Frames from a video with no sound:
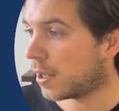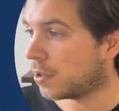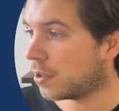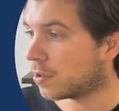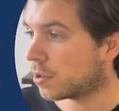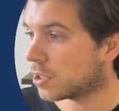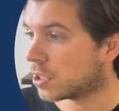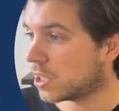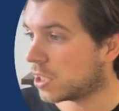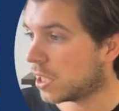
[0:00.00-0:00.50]
You
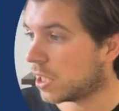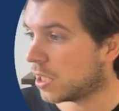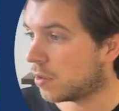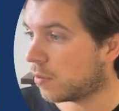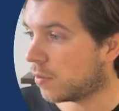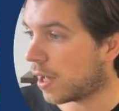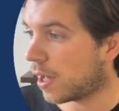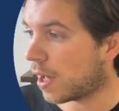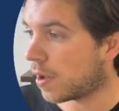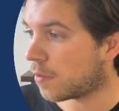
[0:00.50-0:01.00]
can see
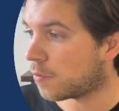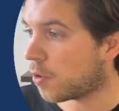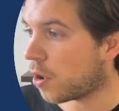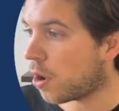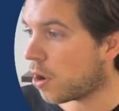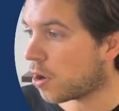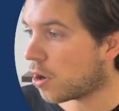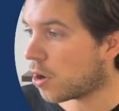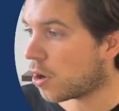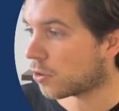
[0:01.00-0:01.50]
we have
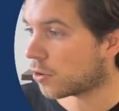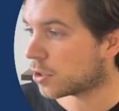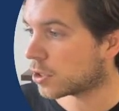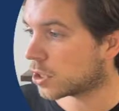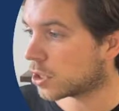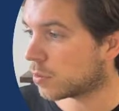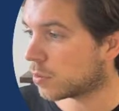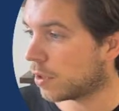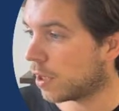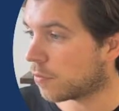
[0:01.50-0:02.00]

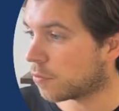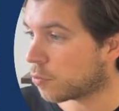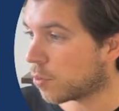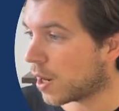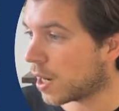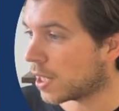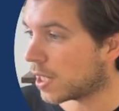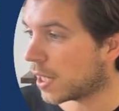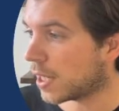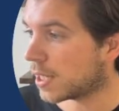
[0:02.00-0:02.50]
authors, we have
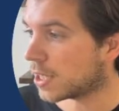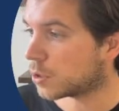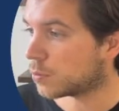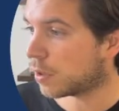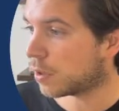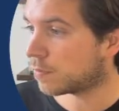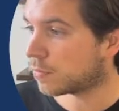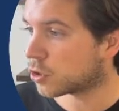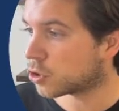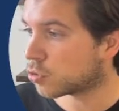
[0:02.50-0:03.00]
ratings, we
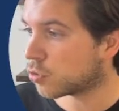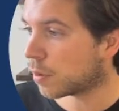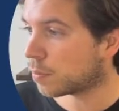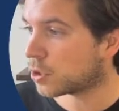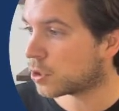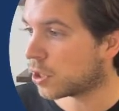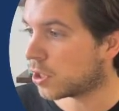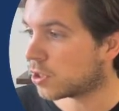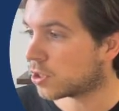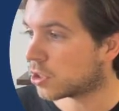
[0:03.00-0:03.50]
have
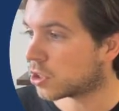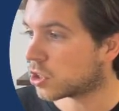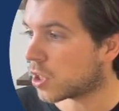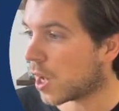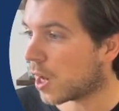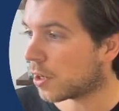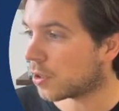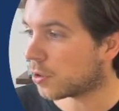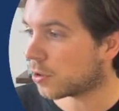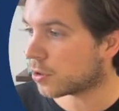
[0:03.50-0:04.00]
descriptions,
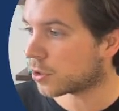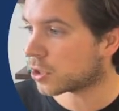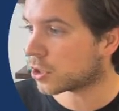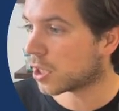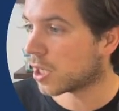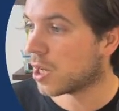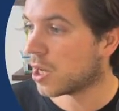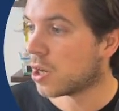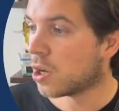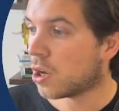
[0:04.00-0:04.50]
titles,
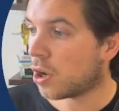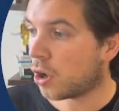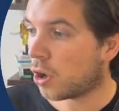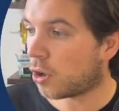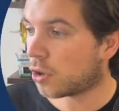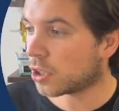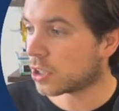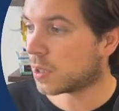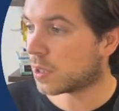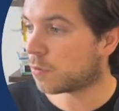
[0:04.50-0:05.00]

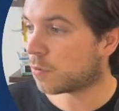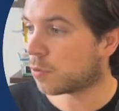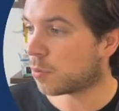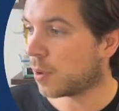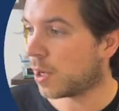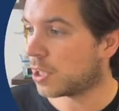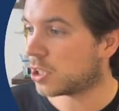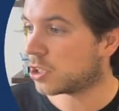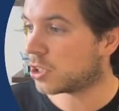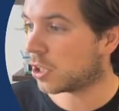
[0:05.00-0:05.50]
all this
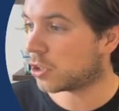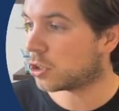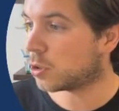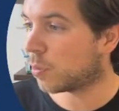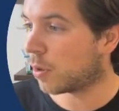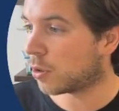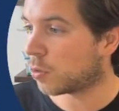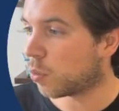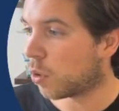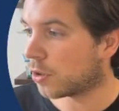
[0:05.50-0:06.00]
information that you
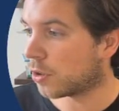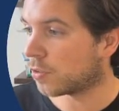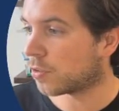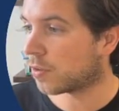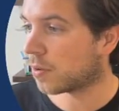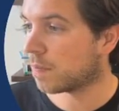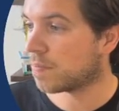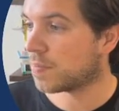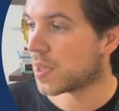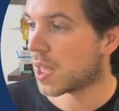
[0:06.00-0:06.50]
might want.
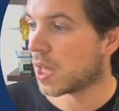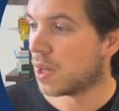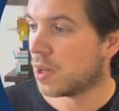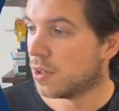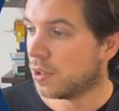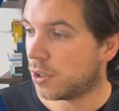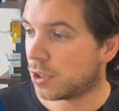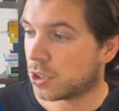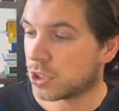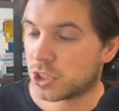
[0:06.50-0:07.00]

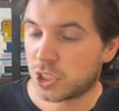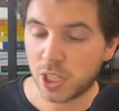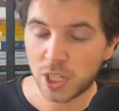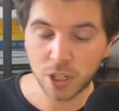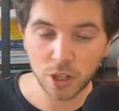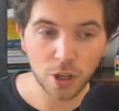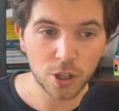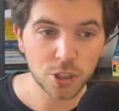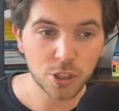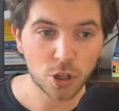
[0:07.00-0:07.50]
You can see it
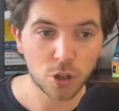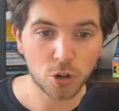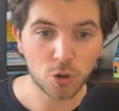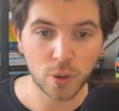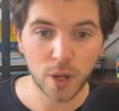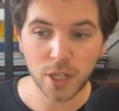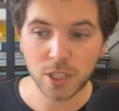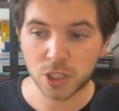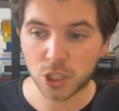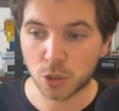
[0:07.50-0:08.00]
also
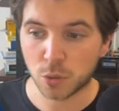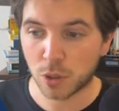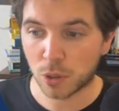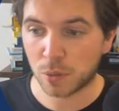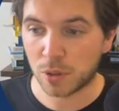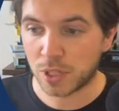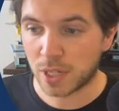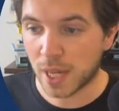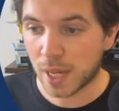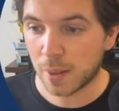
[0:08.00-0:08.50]
creates a
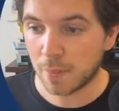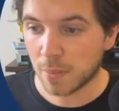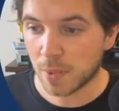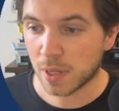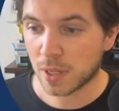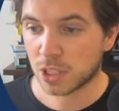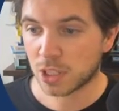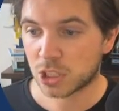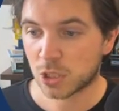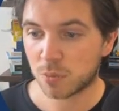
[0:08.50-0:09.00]
query name,
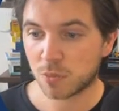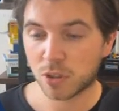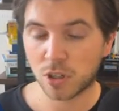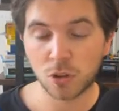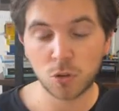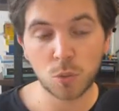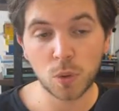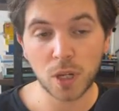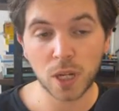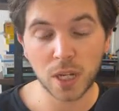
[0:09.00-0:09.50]
something
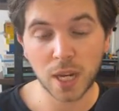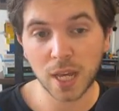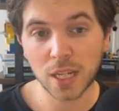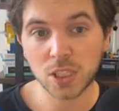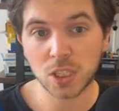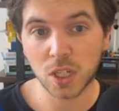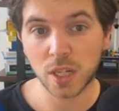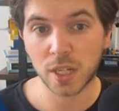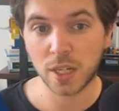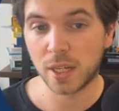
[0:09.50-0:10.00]
that we can
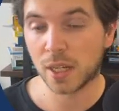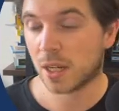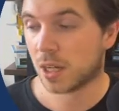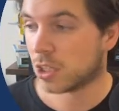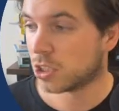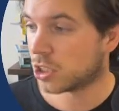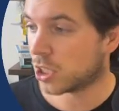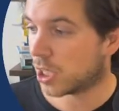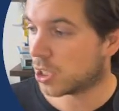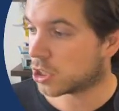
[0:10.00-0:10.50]
actually
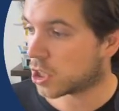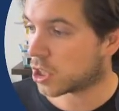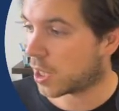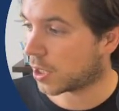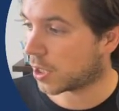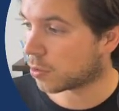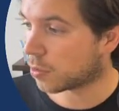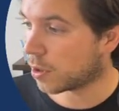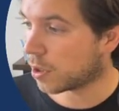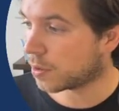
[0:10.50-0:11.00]
change
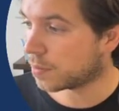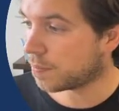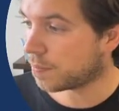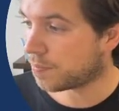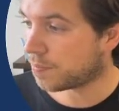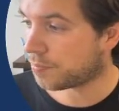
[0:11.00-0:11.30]
later on.